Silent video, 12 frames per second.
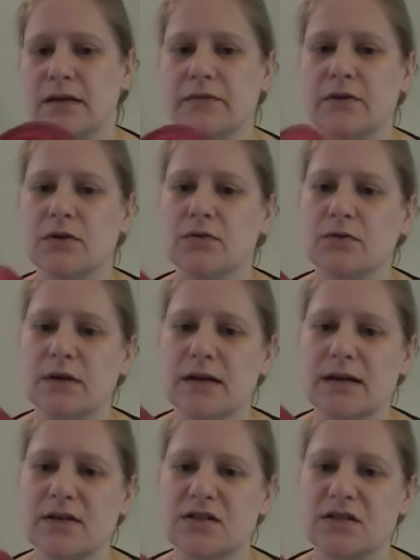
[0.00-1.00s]
even though you can
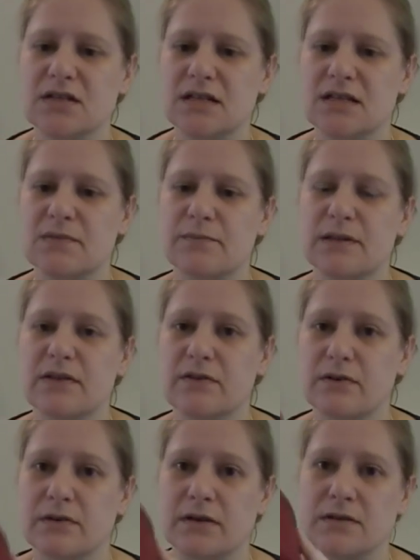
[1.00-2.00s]
actually see it's been
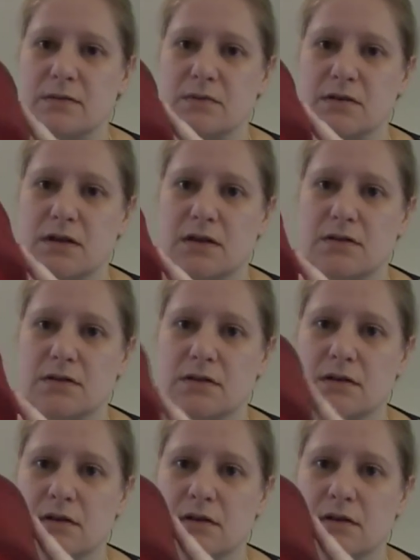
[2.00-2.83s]
there at some stage.